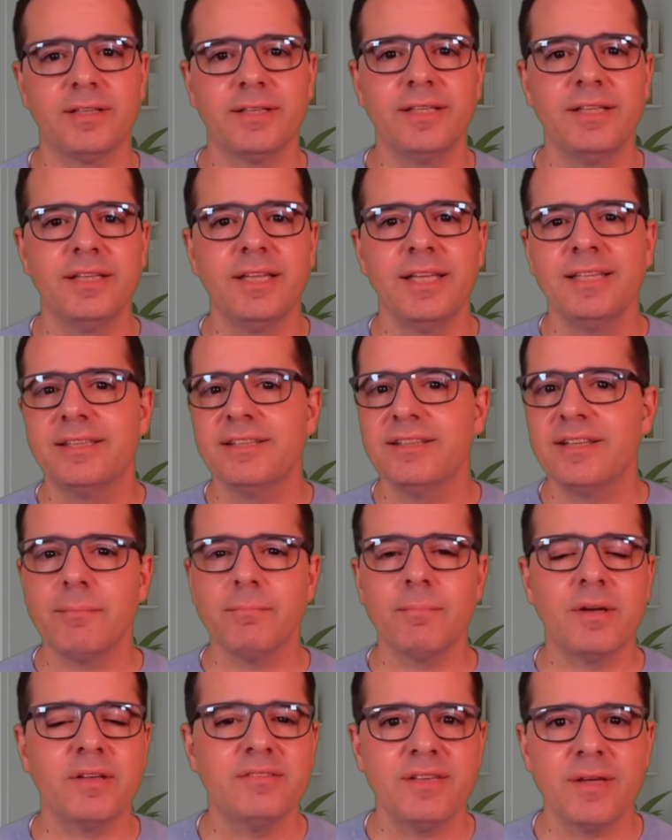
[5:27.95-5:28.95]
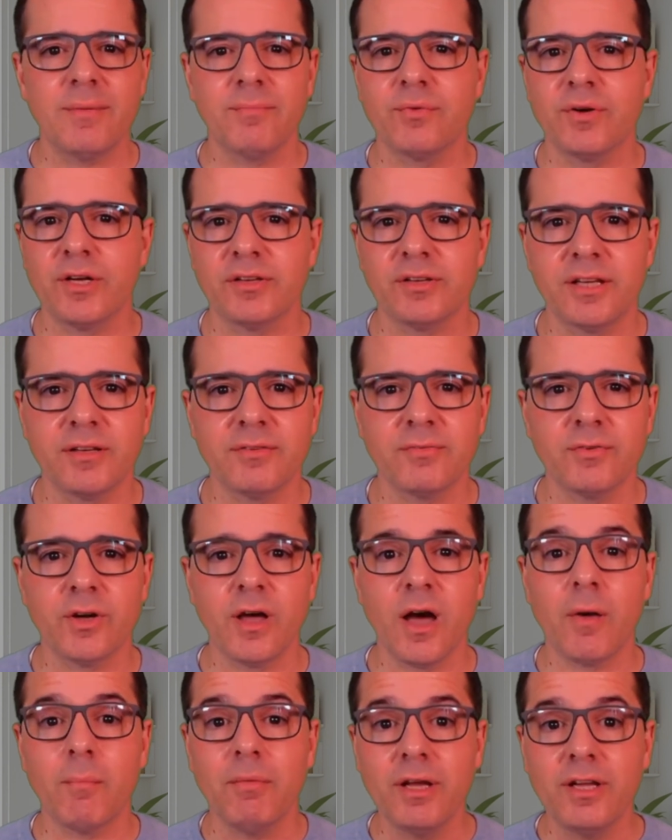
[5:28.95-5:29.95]
Need step-by-step reasoning for
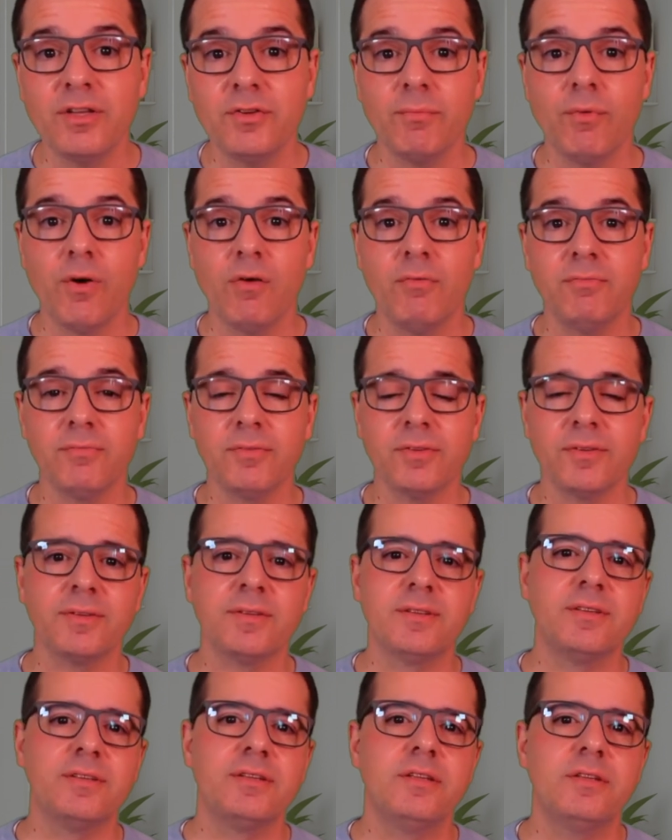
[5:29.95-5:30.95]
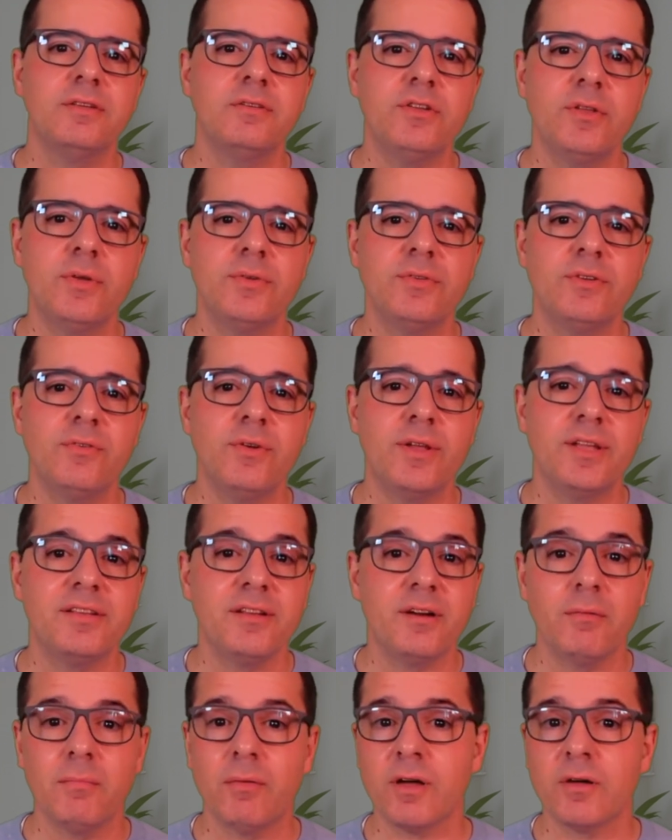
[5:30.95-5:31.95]
complex problems? Choose a
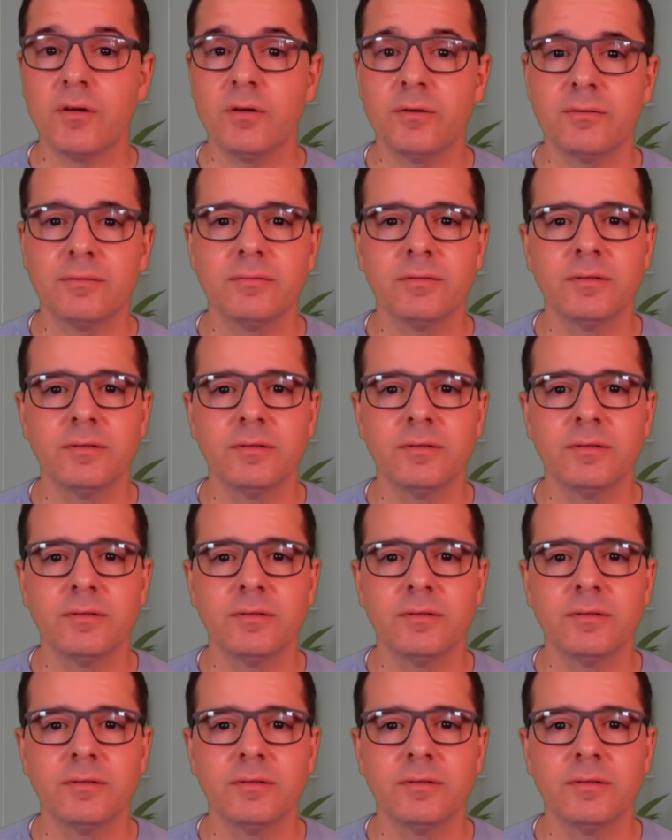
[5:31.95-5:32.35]
reasoning model.